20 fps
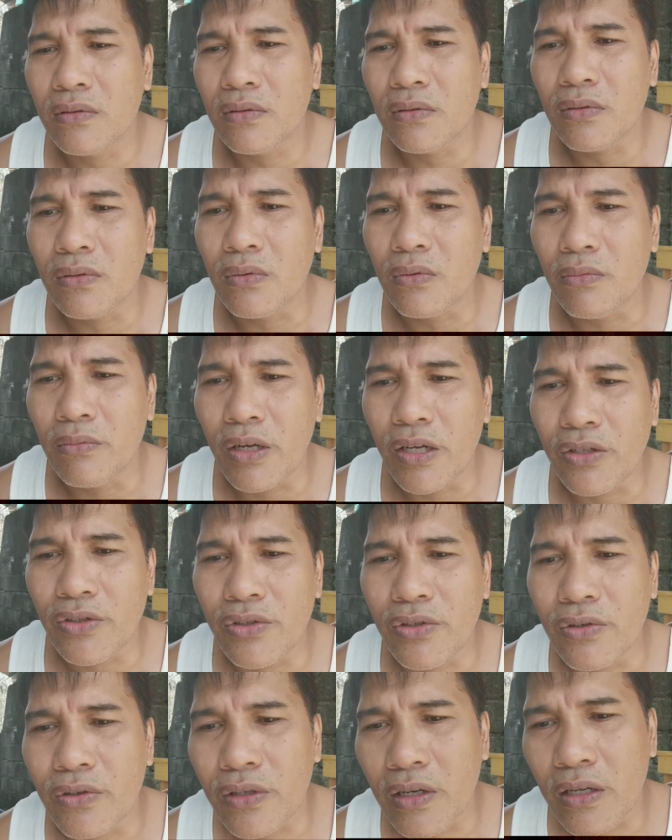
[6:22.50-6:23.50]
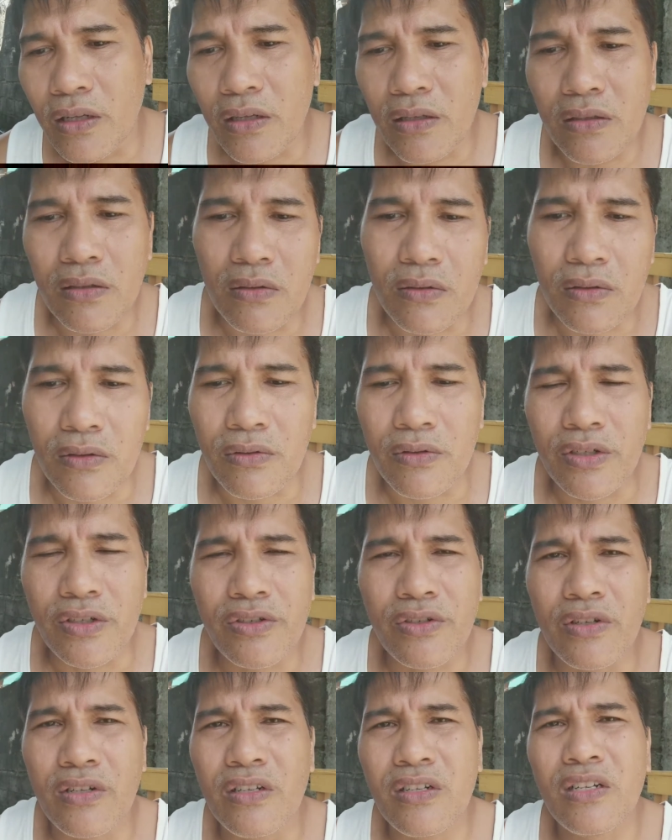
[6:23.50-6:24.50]
So make sure that it's the
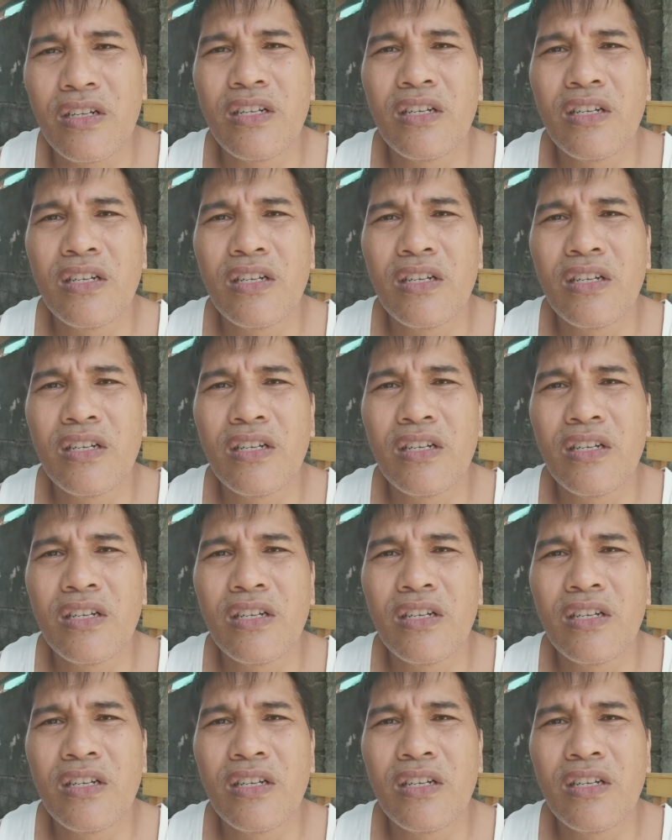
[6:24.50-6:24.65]
original.